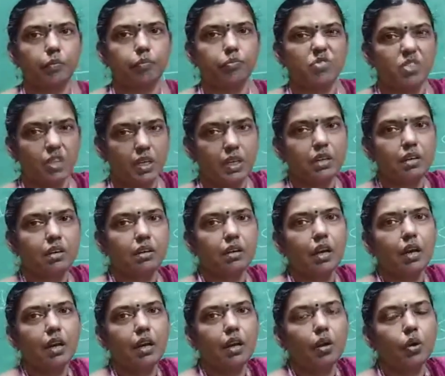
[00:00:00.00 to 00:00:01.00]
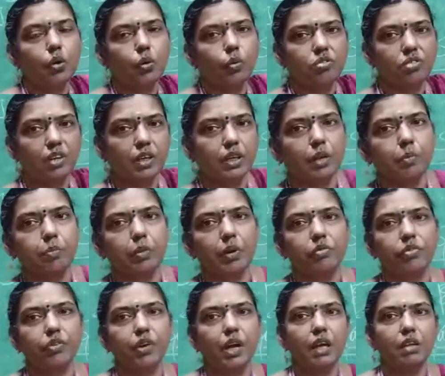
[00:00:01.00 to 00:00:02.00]
general setup of
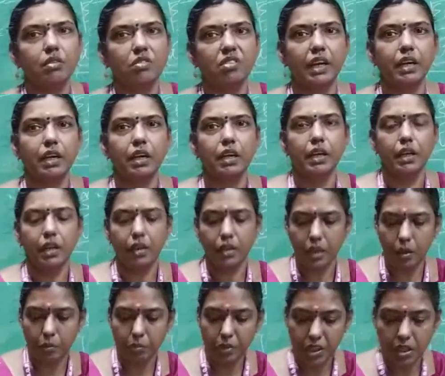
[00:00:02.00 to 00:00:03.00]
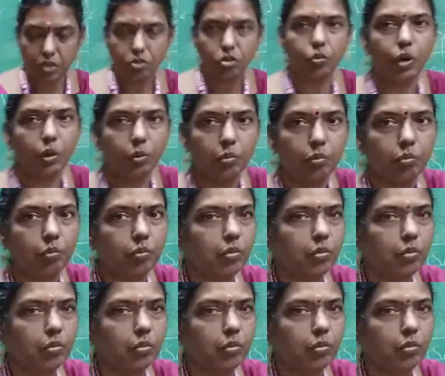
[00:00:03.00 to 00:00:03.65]
a satellite communication. One